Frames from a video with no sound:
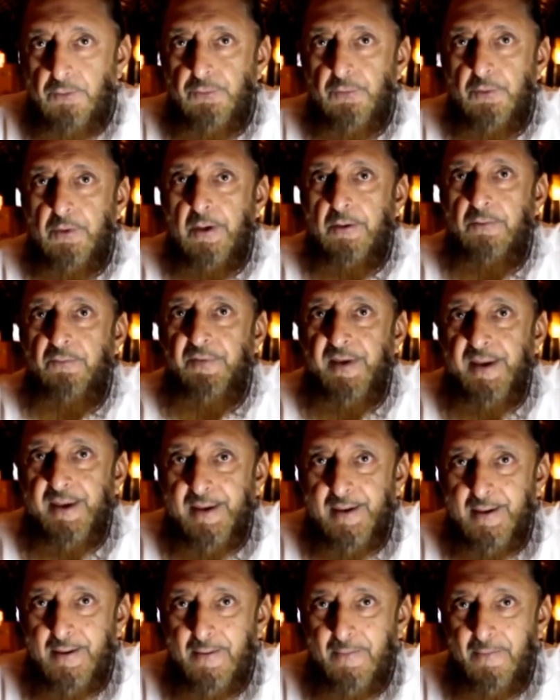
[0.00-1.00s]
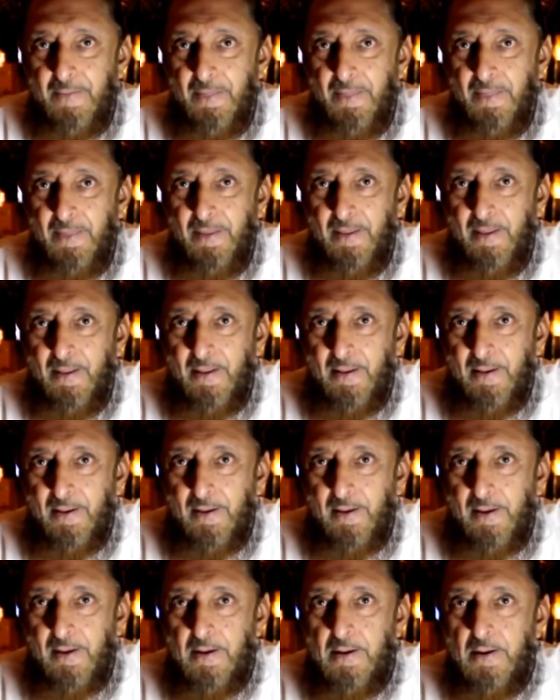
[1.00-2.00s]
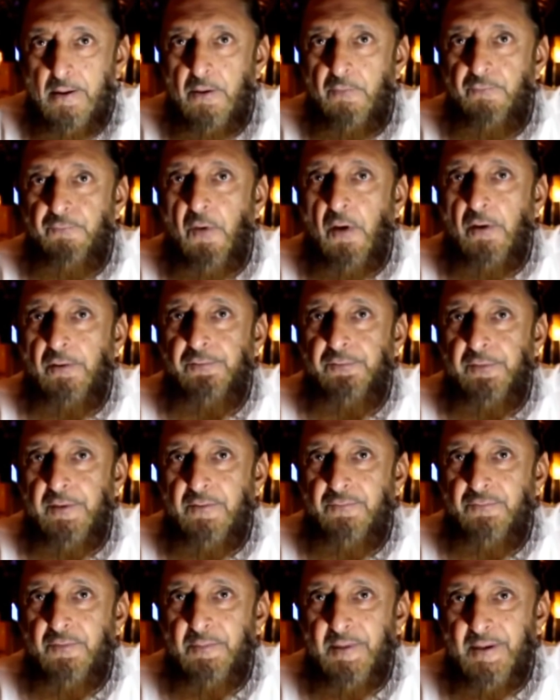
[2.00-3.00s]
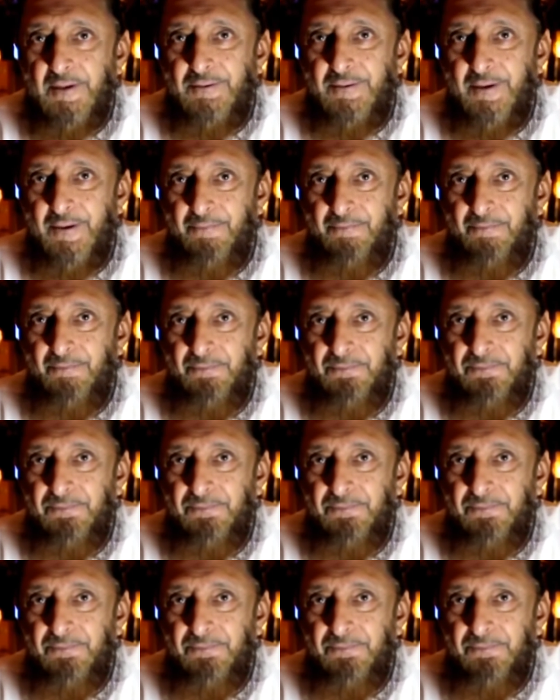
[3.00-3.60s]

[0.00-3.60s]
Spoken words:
to convey the false information